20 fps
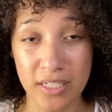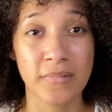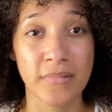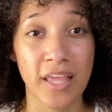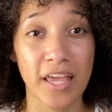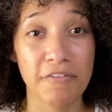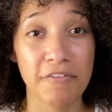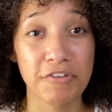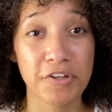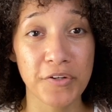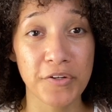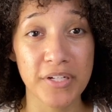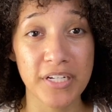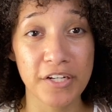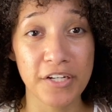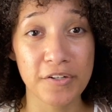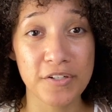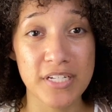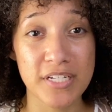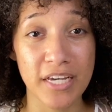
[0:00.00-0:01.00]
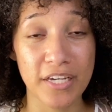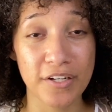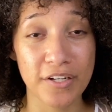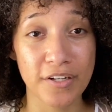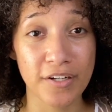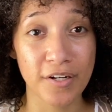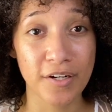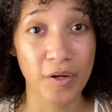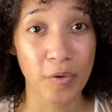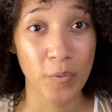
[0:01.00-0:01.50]
If you're an
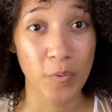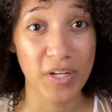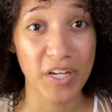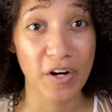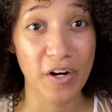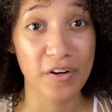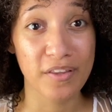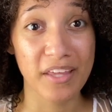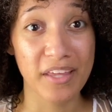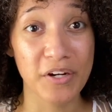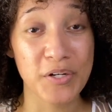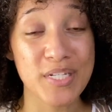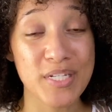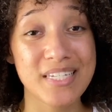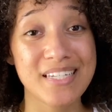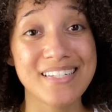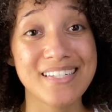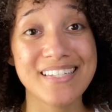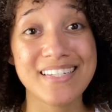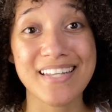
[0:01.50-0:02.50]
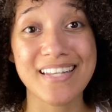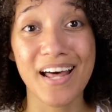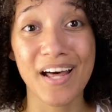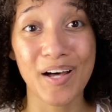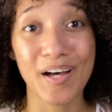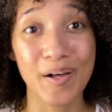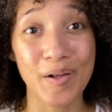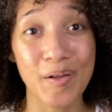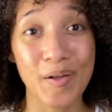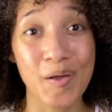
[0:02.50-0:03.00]
entertainer, we are there to
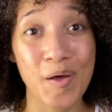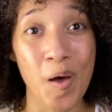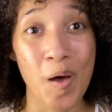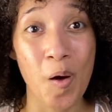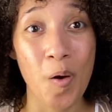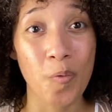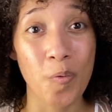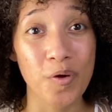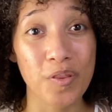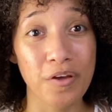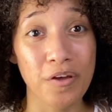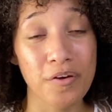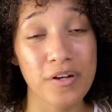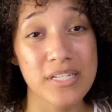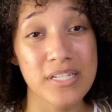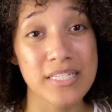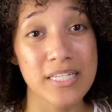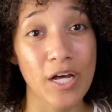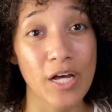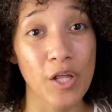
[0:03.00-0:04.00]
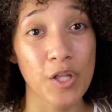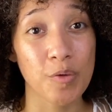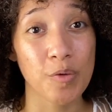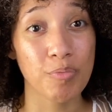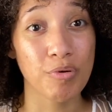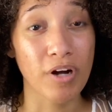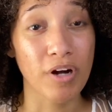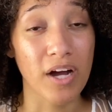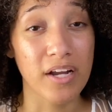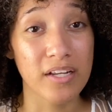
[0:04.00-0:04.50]
sell. We're there to sell the
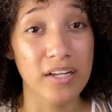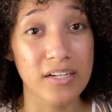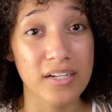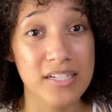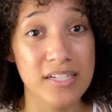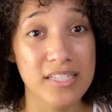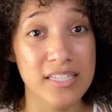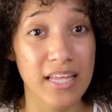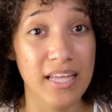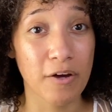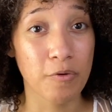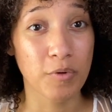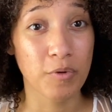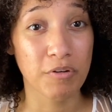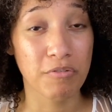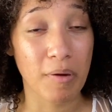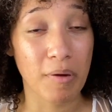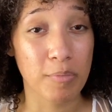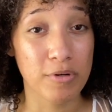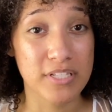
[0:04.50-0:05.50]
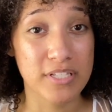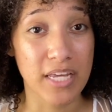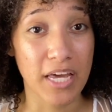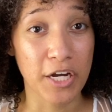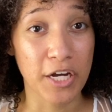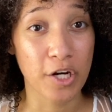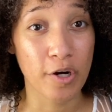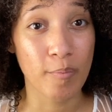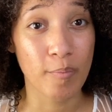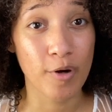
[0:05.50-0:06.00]
products that we represent in
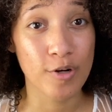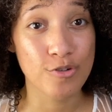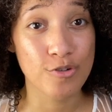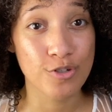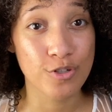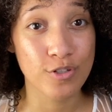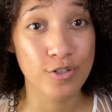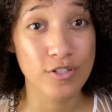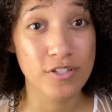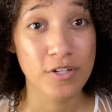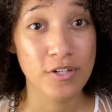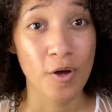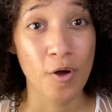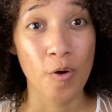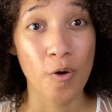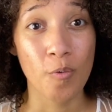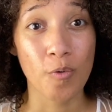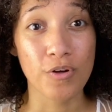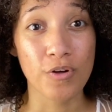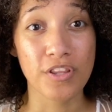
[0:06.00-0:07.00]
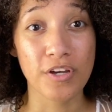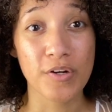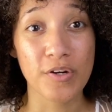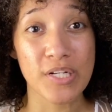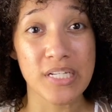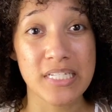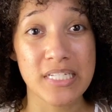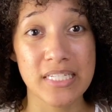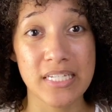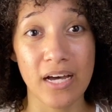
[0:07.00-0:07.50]
commercials. We're there to
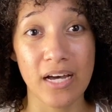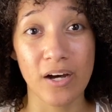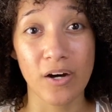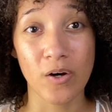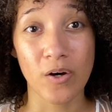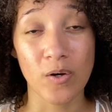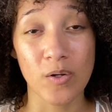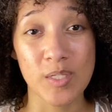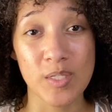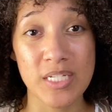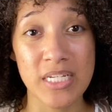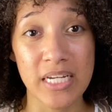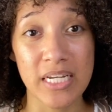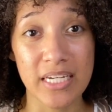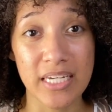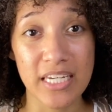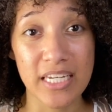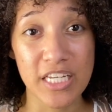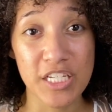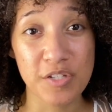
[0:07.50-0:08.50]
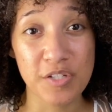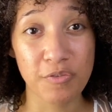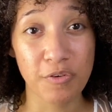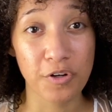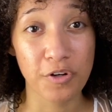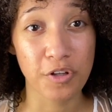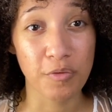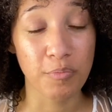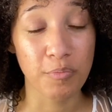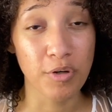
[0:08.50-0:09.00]
sell tickets for
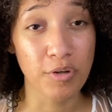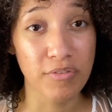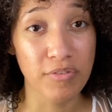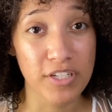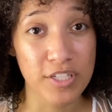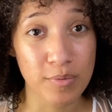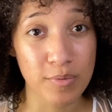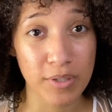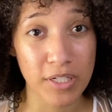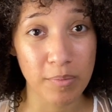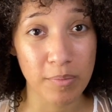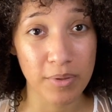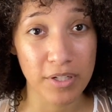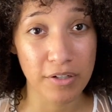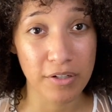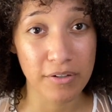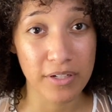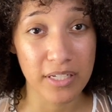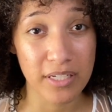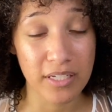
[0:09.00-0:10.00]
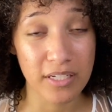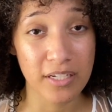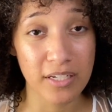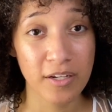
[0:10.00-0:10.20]
the movies we appear in.